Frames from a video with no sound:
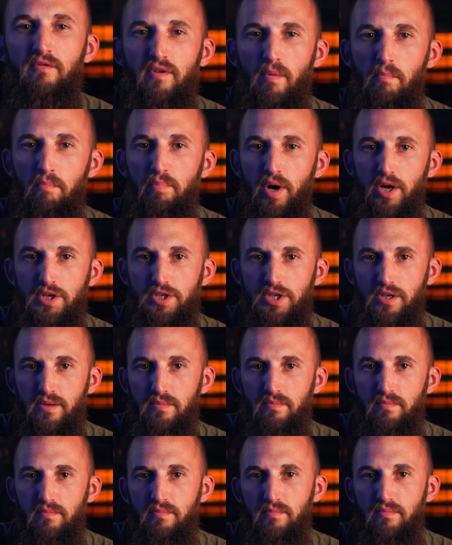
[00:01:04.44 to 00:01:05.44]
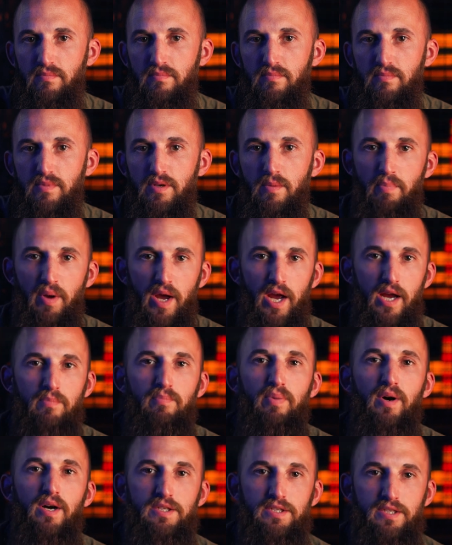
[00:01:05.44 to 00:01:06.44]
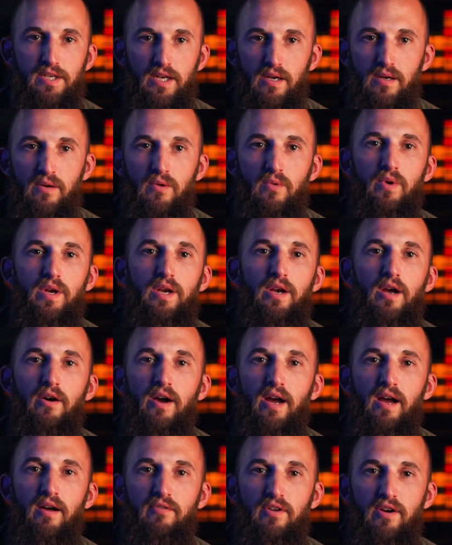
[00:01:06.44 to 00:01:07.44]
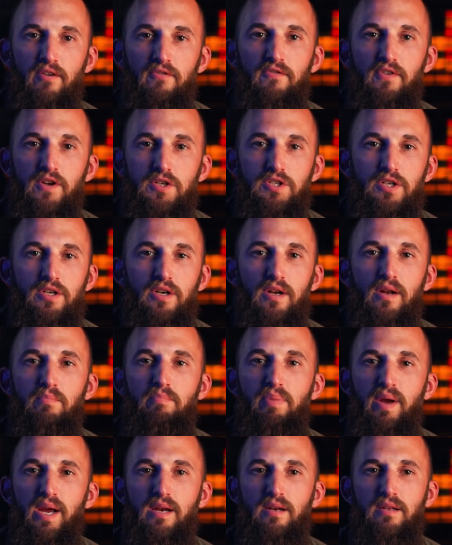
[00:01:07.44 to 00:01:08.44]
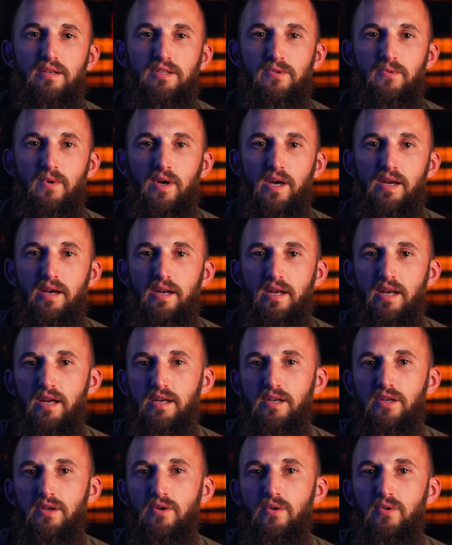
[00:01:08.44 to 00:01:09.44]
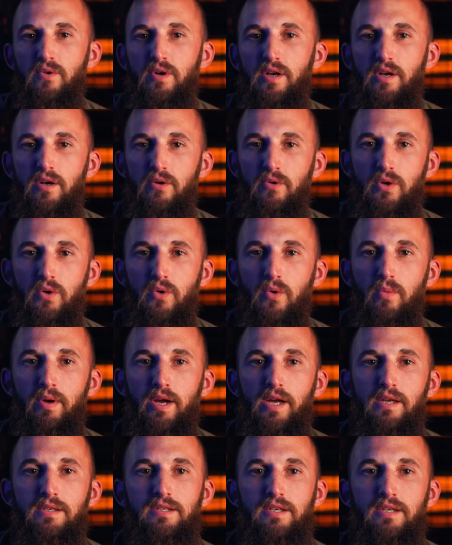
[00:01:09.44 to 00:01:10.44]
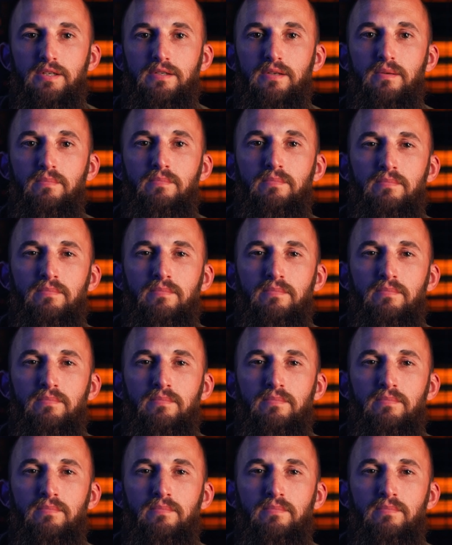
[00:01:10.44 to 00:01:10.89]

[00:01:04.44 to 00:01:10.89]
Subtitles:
From budget to bank busting, we now have an efficient and painless way to get you into a dual band system.